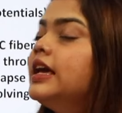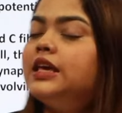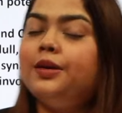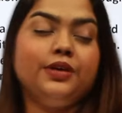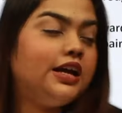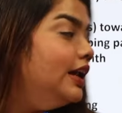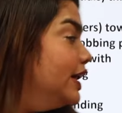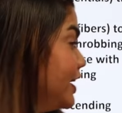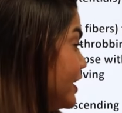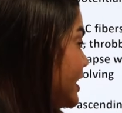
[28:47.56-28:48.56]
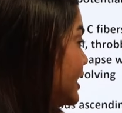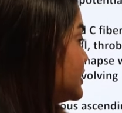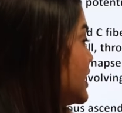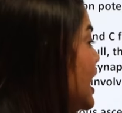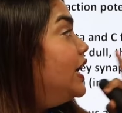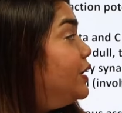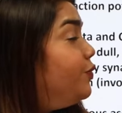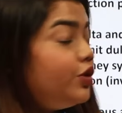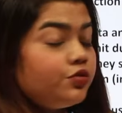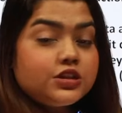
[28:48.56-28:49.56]
chemical irritants.
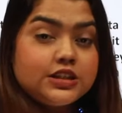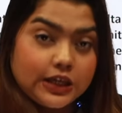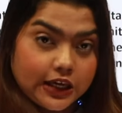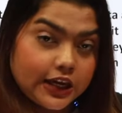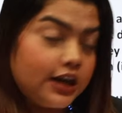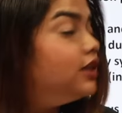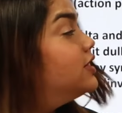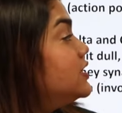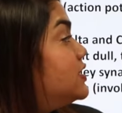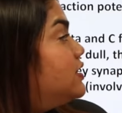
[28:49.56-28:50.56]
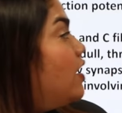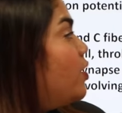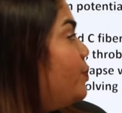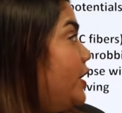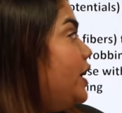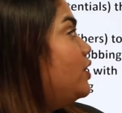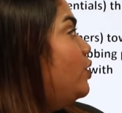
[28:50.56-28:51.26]
If you see here, this is our brain,